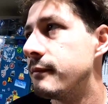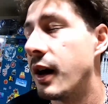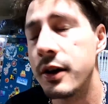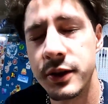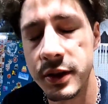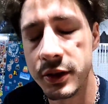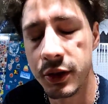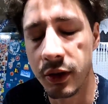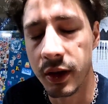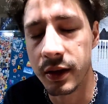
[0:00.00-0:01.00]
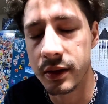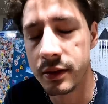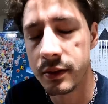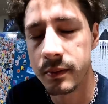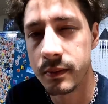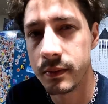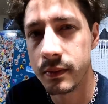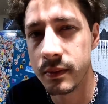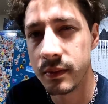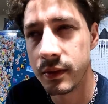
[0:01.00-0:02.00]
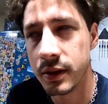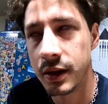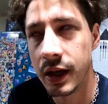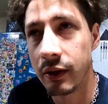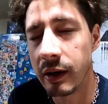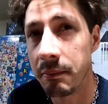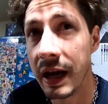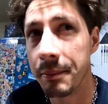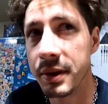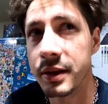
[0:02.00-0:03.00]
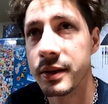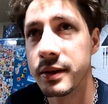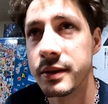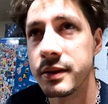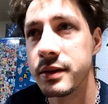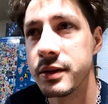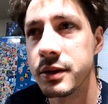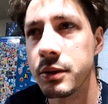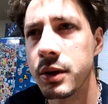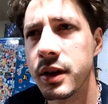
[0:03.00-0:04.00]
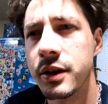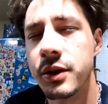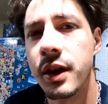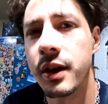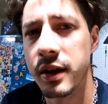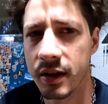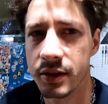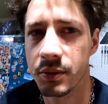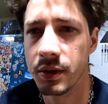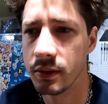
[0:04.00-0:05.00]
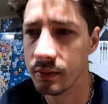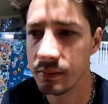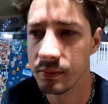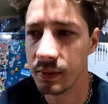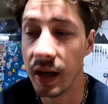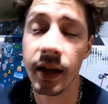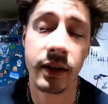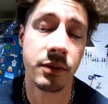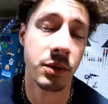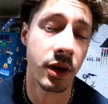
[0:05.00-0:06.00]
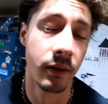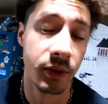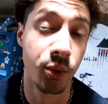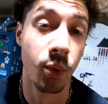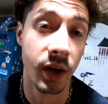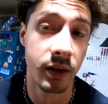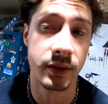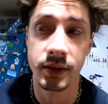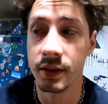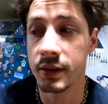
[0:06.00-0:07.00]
also didn't show you guys how I map it, so we're gonna do that in the next one. I went off the rails on